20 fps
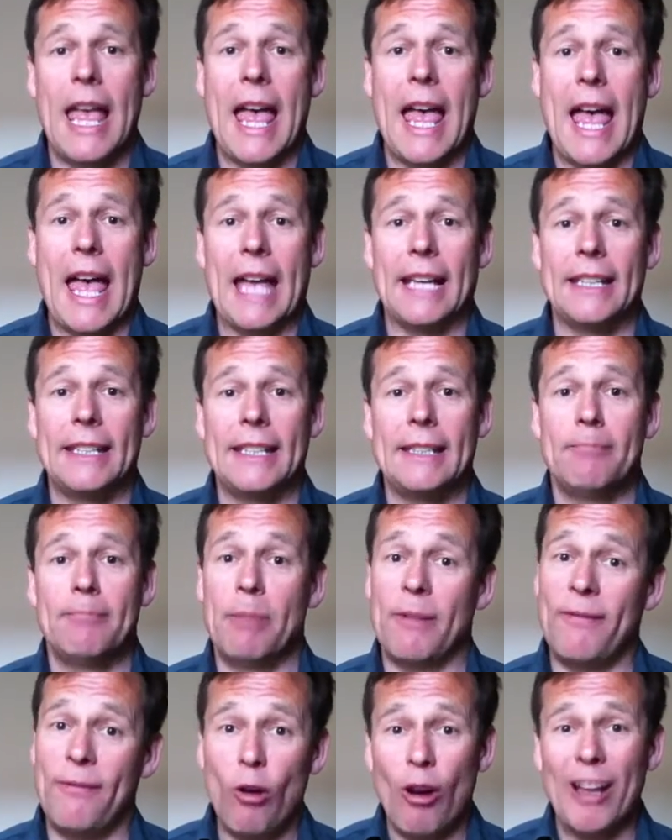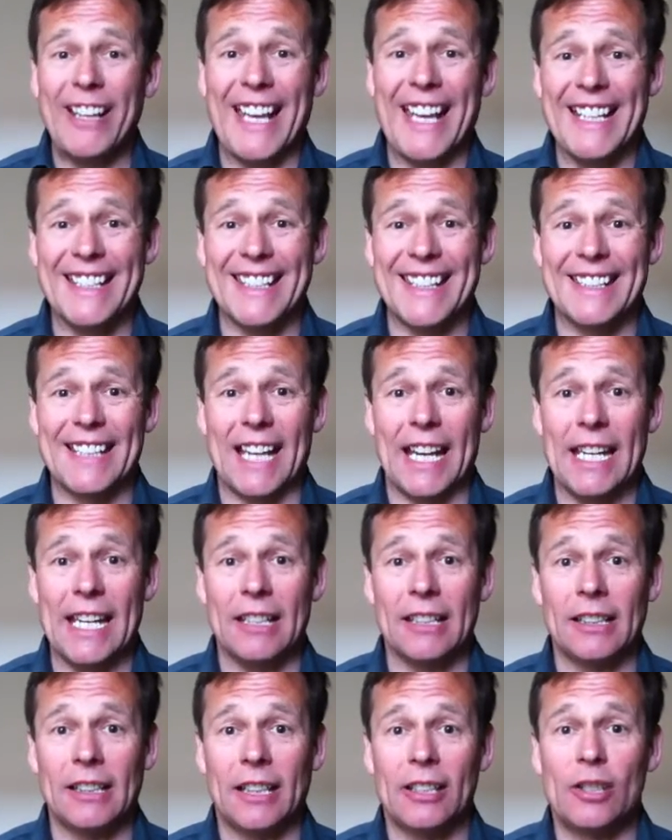And before I get into the
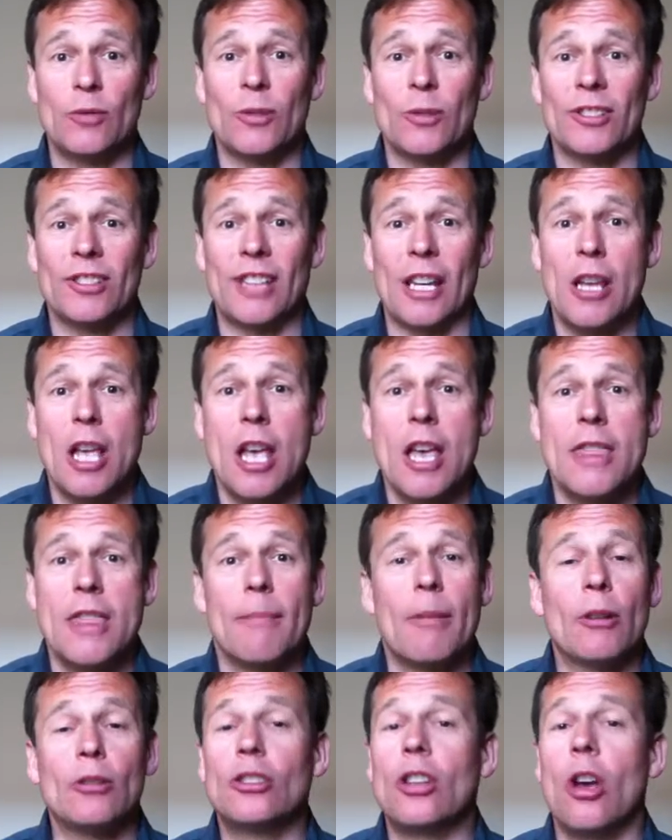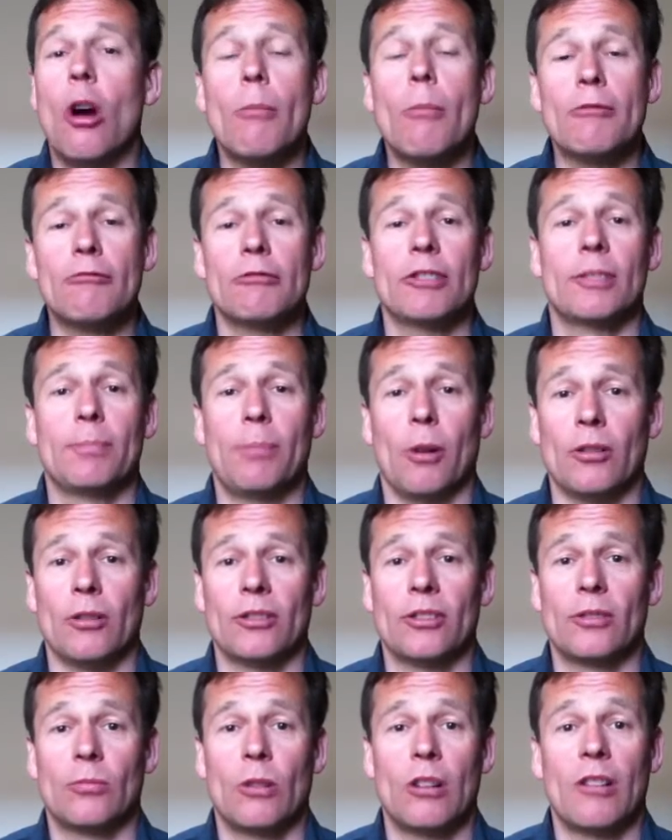data, I just want to say the most common
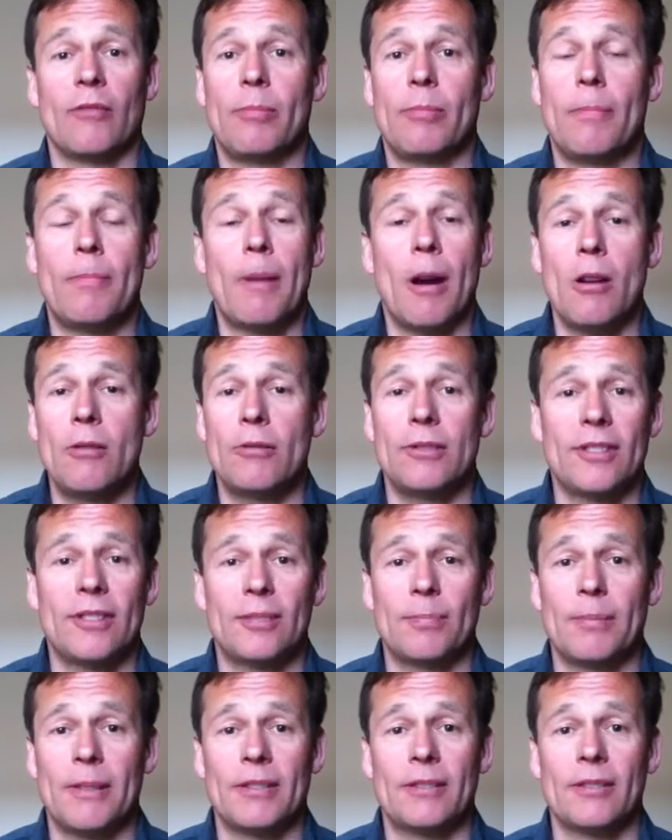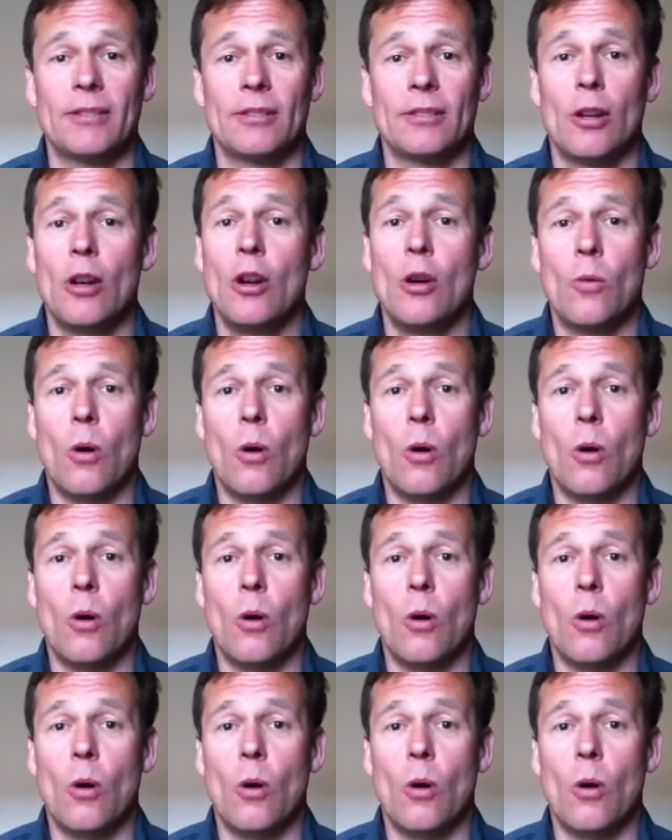response when I propose this business,